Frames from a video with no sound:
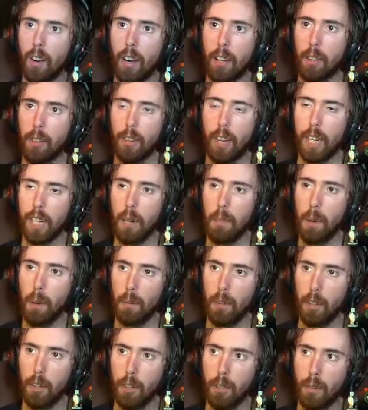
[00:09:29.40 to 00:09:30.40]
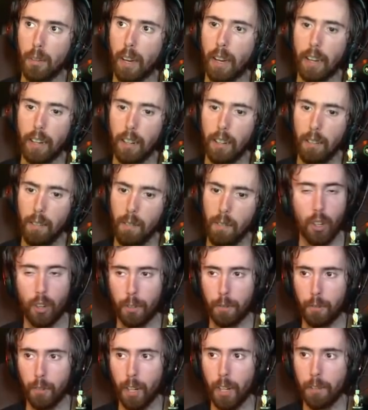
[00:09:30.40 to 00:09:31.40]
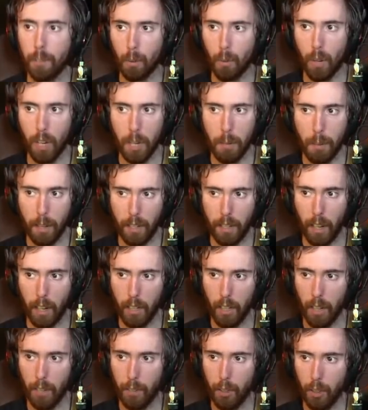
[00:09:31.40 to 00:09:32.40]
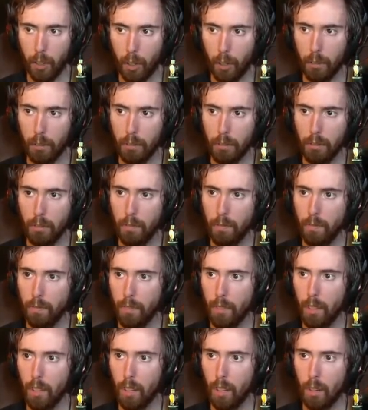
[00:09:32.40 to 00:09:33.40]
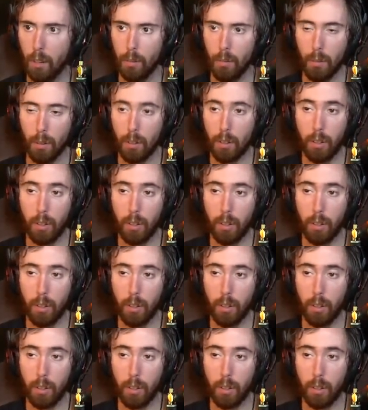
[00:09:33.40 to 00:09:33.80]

Like, they're not going to be able to do that. You're a freak for wanting to make 9 11 jokes? Well,